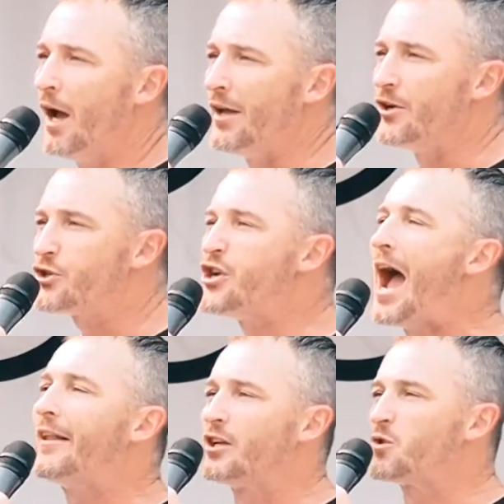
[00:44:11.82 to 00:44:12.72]
and you're
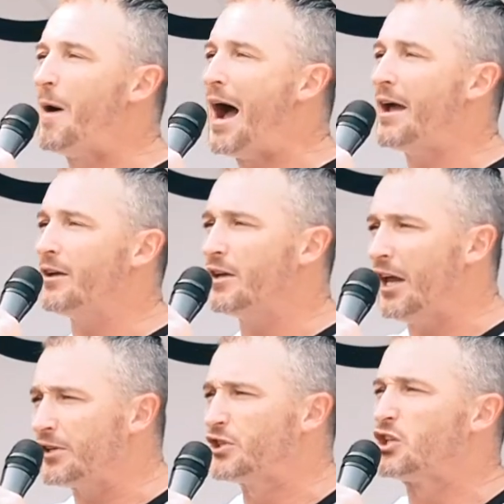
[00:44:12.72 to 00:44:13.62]
challenged by
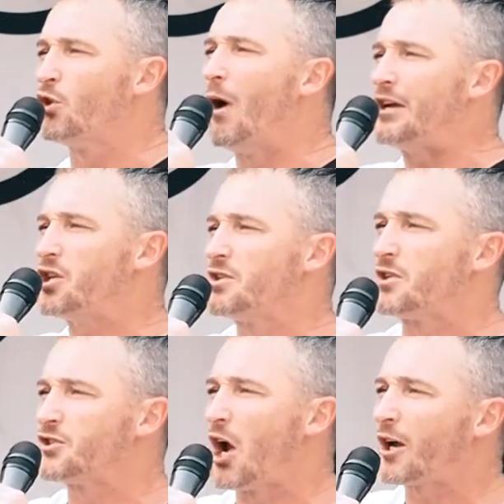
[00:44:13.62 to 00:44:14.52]
situations
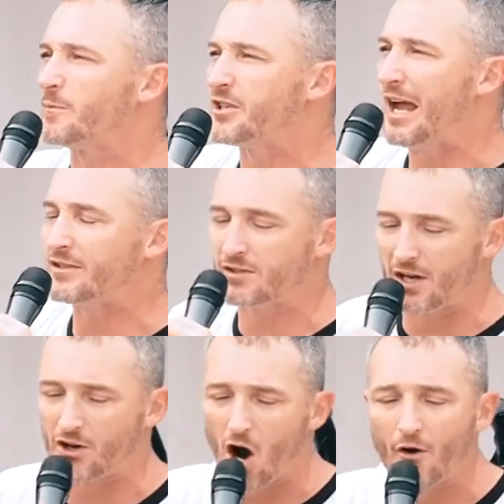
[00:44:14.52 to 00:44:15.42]
and circumstances
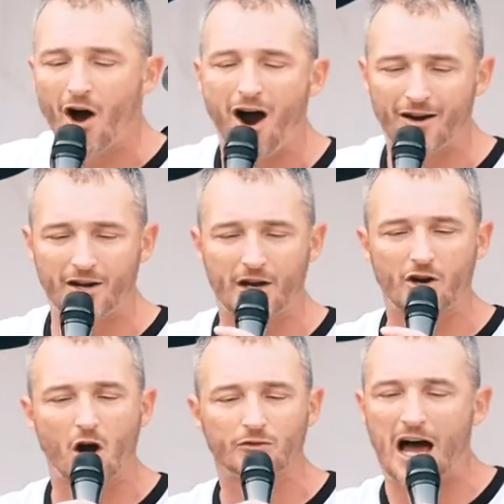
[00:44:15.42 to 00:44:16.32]
in your own heart and in
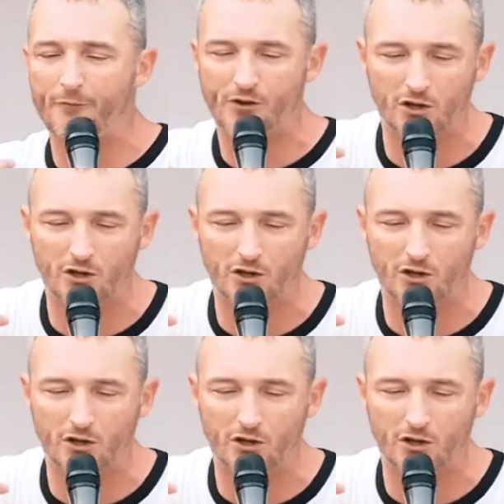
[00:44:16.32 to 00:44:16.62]
your own life,